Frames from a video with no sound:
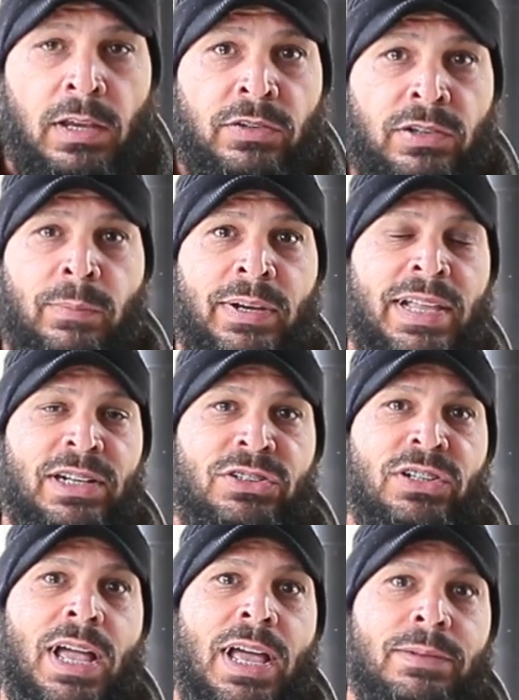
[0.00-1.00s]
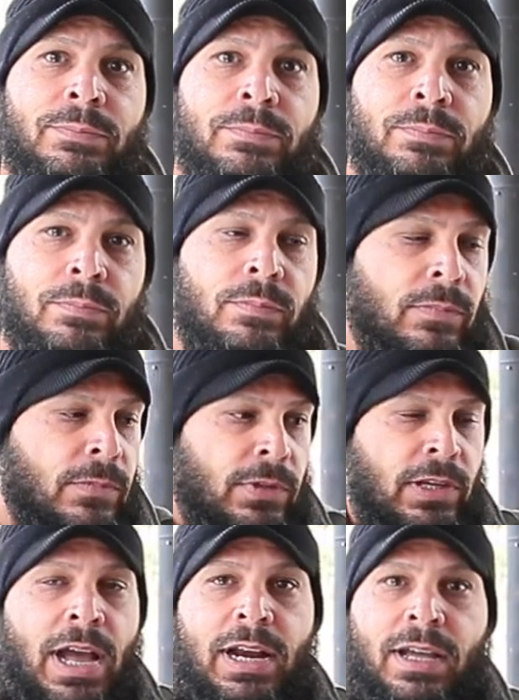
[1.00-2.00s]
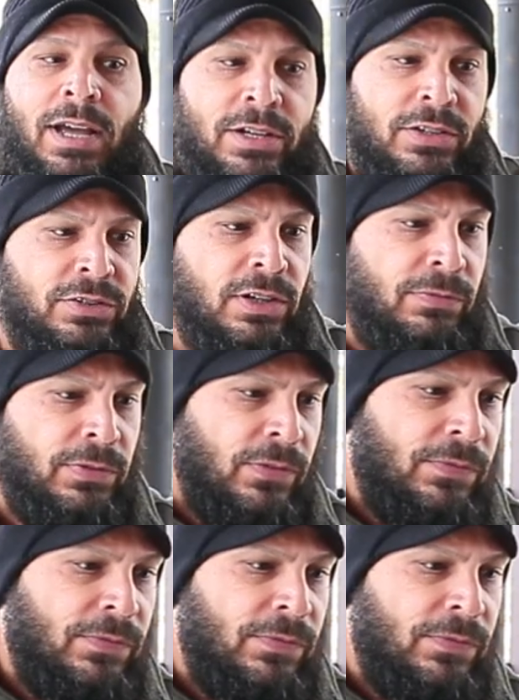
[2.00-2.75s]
someone gets shot, you gotta cut their stuff real